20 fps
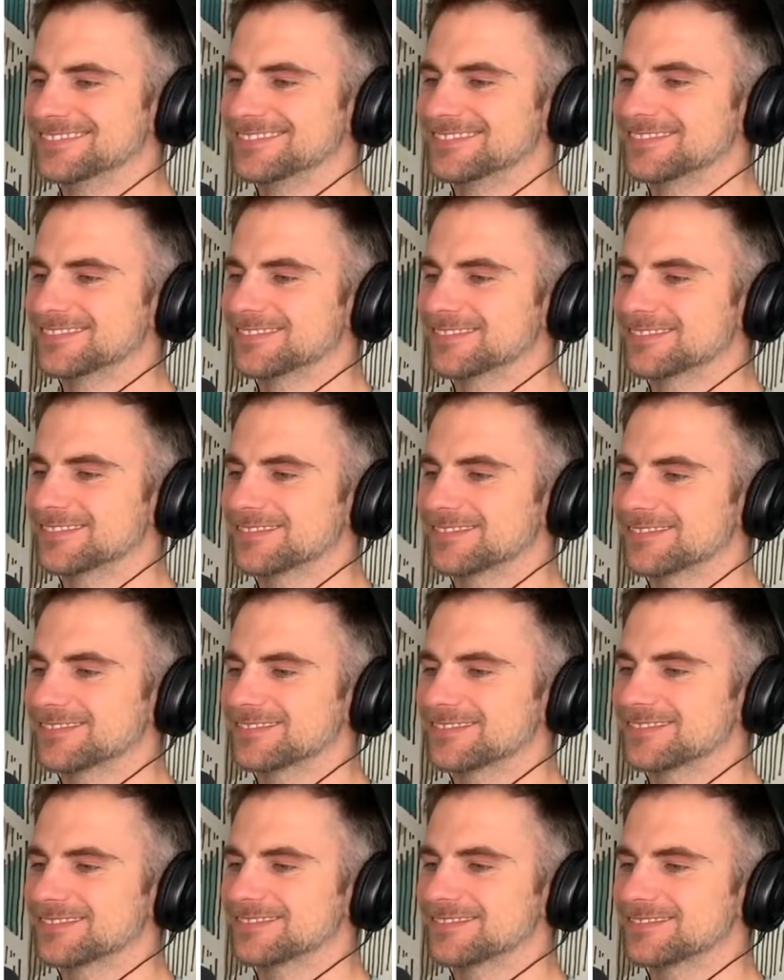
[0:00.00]

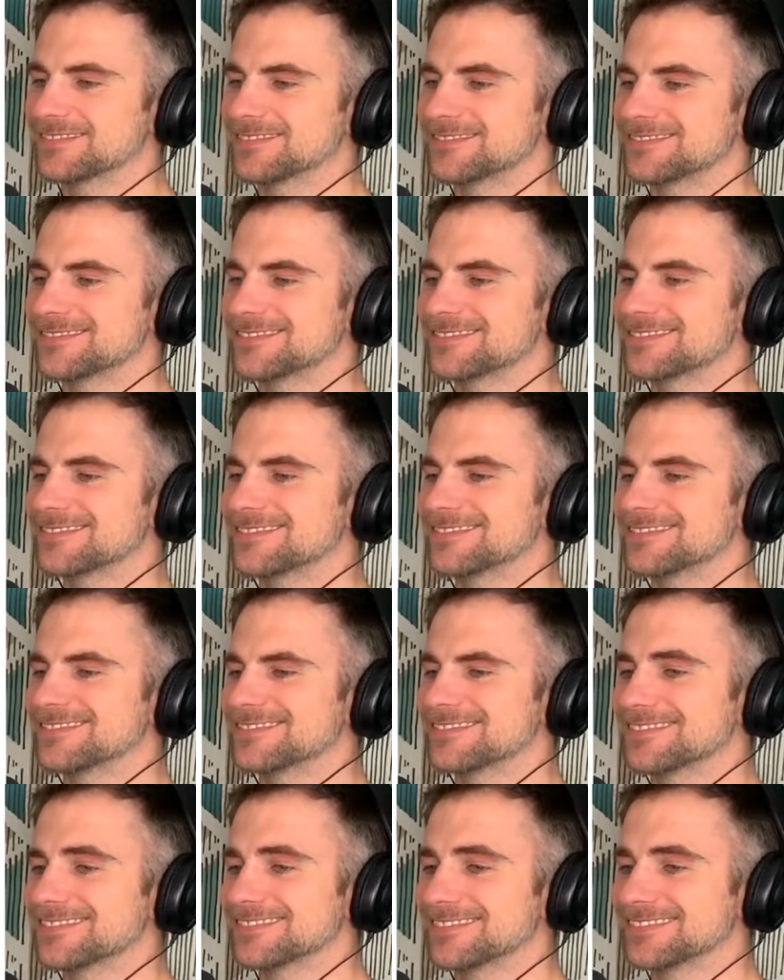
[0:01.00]

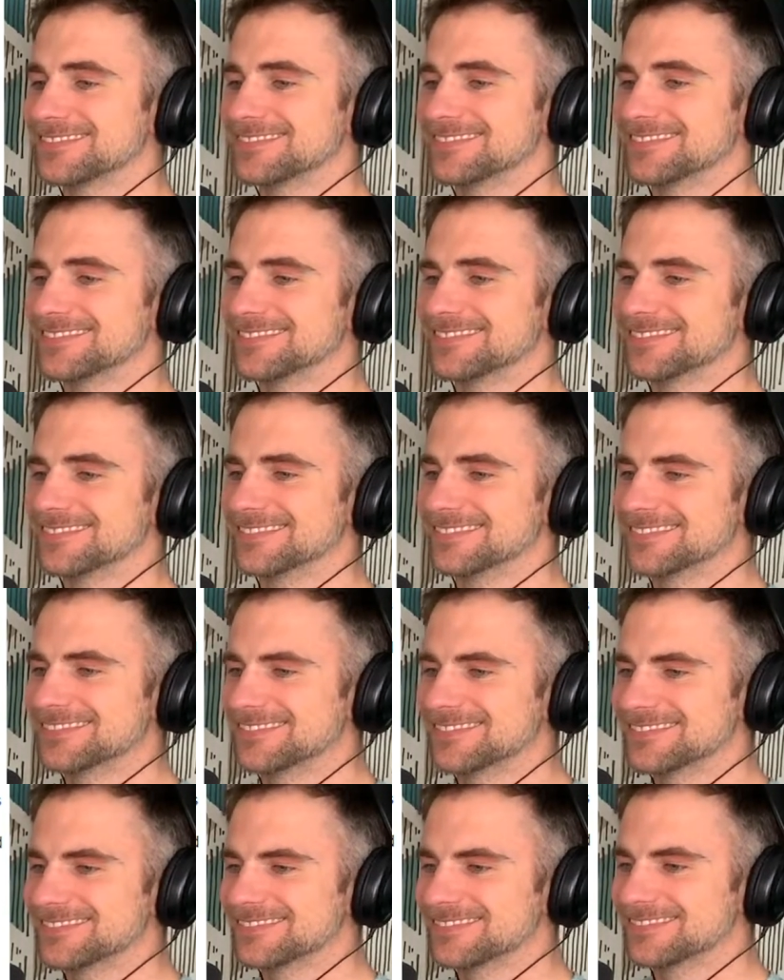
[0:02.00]

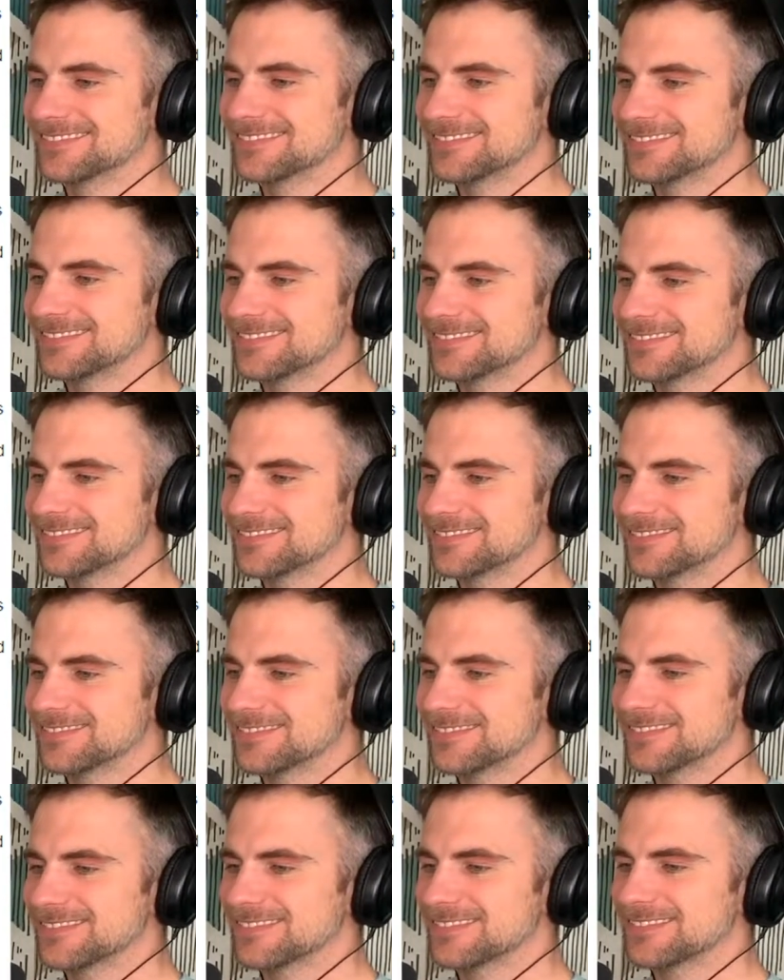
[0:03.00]

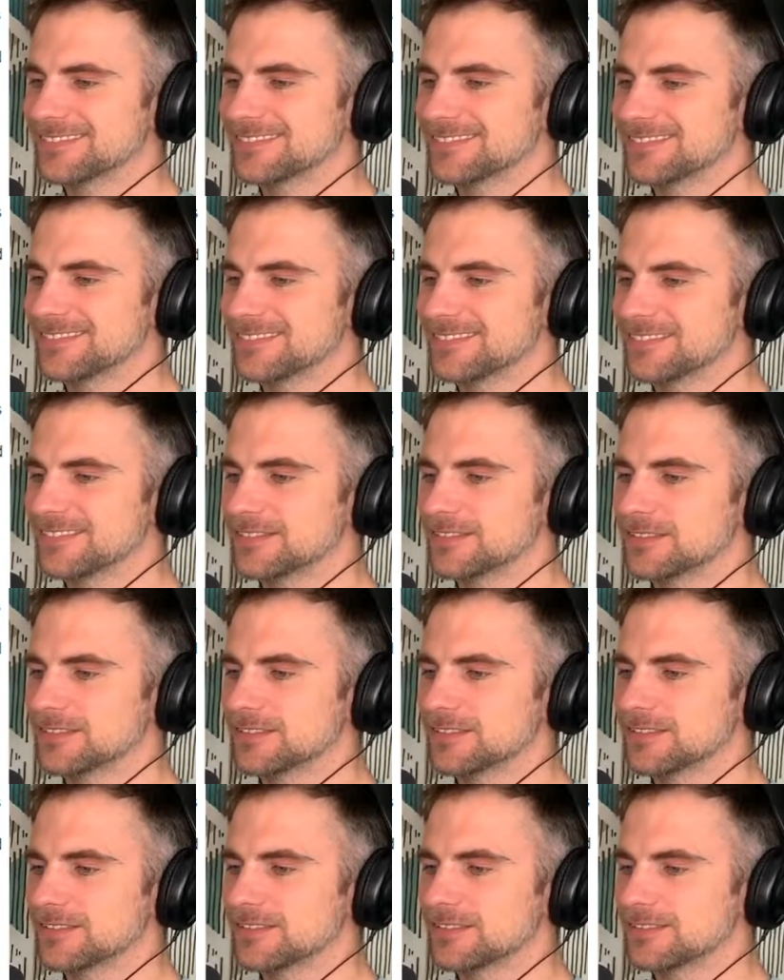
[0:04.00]

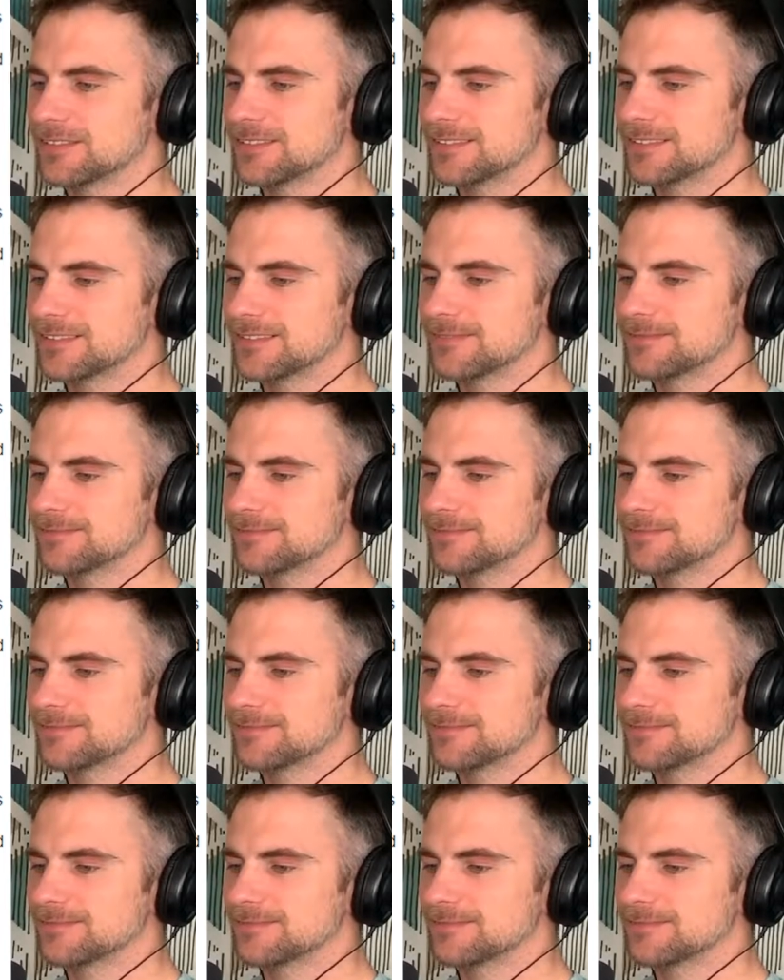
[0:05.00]
(silent)